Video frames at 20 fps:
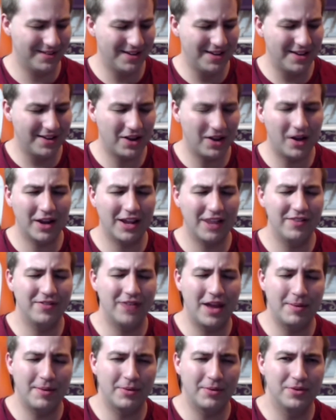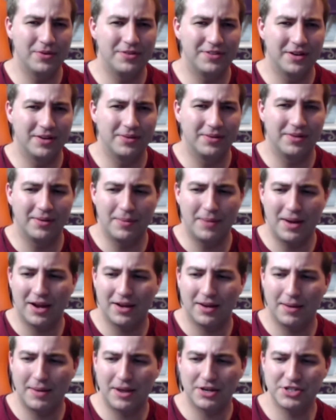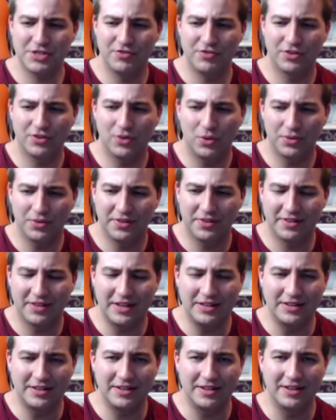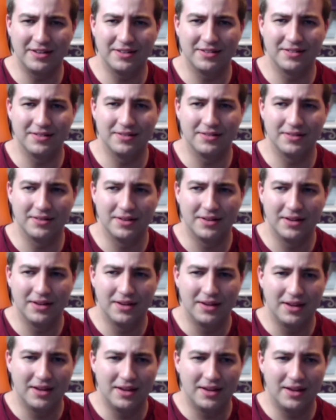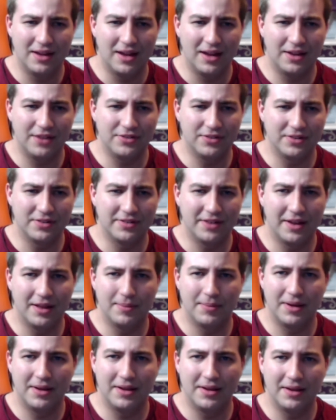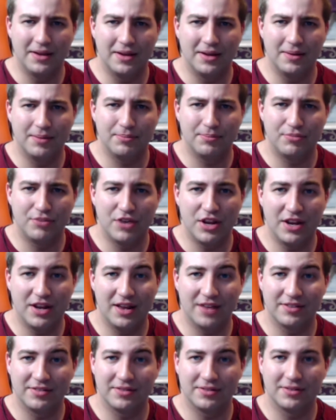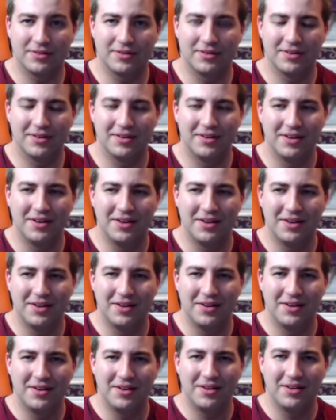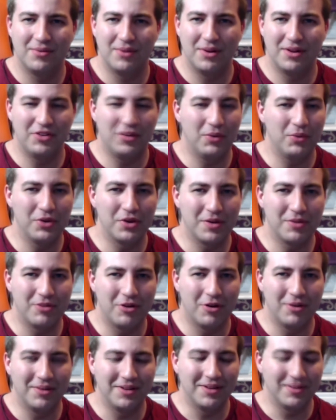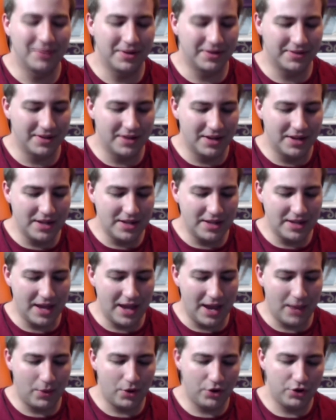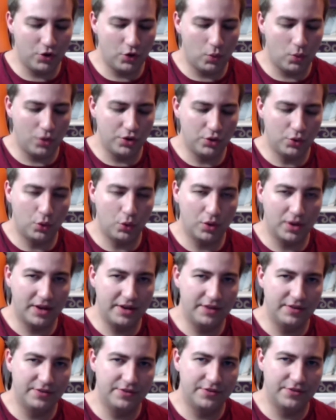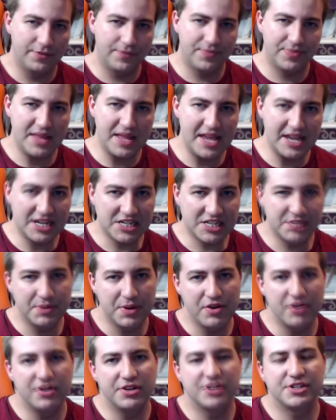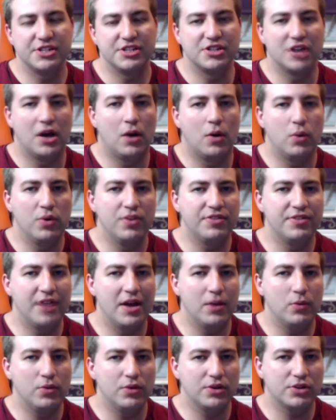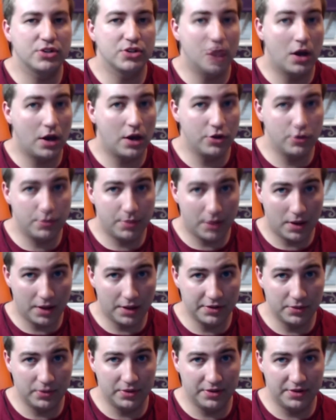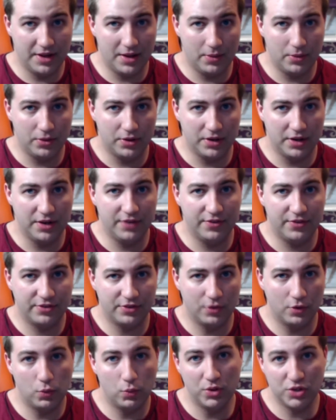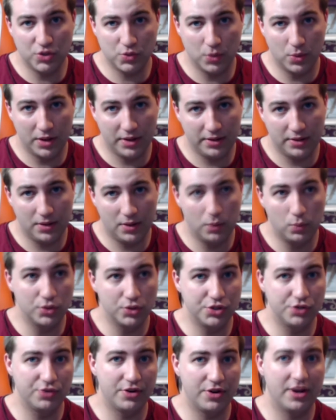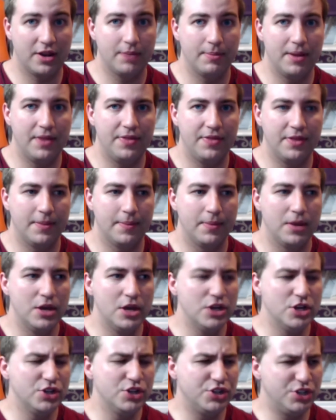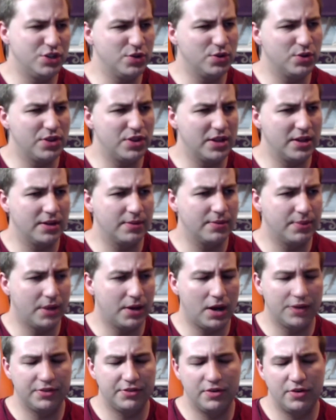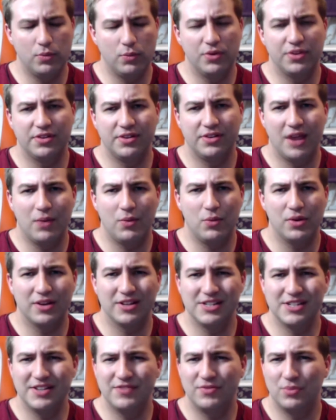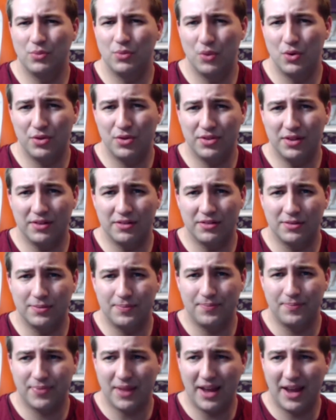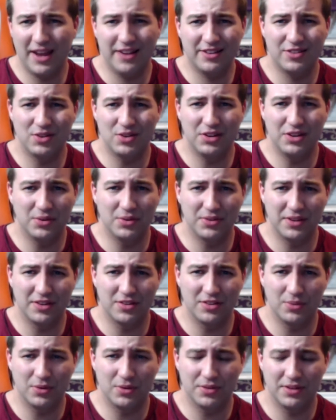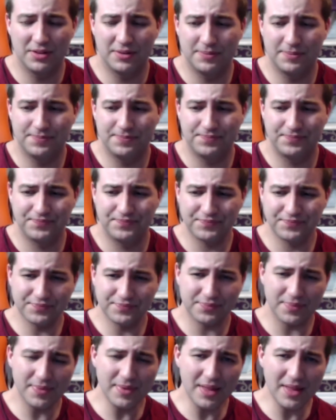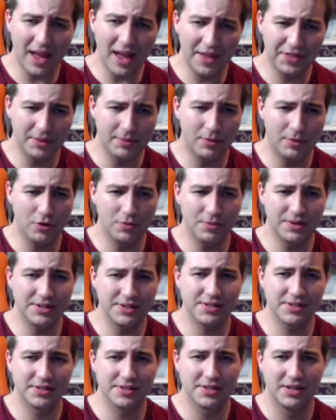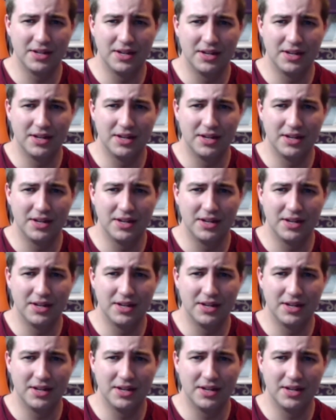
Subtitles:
Can't even get my words out. I'm actually recording this late at night, and as you can tell, my brain hasn't, well, it's not working properly. But yeah, I want to know what your kind of experiences are with networks. Are you partnered with a network, and if so, which one, and would you recommend them? Do you think partnering with a network is even worth it? I certainly don't think it's worth it at the moment.